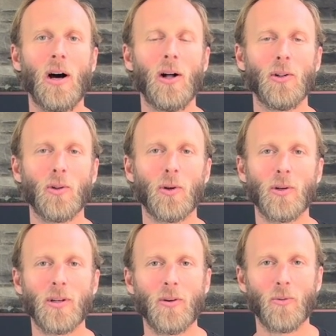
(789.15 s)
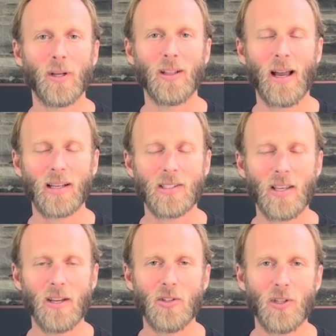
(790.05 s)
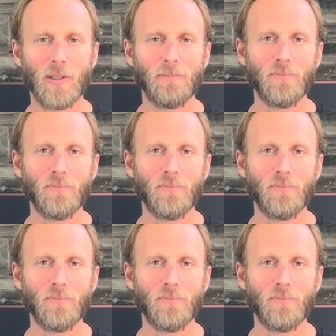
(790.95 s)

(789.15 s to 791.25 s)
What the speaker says: alert relaxation.